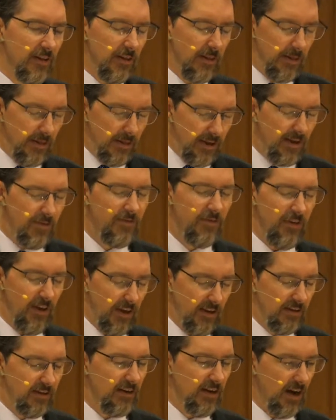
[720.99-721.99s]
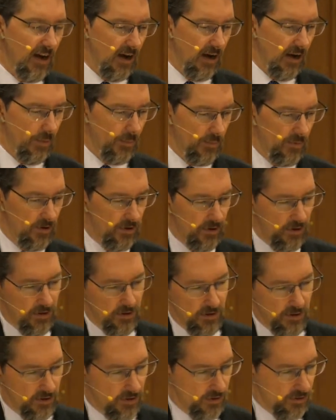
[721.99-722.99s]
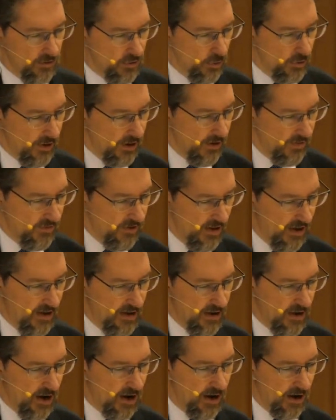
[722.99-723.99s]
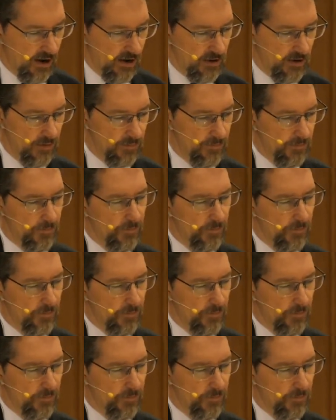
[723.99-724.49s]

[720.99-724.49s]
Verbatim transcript: to live in time, to live in God.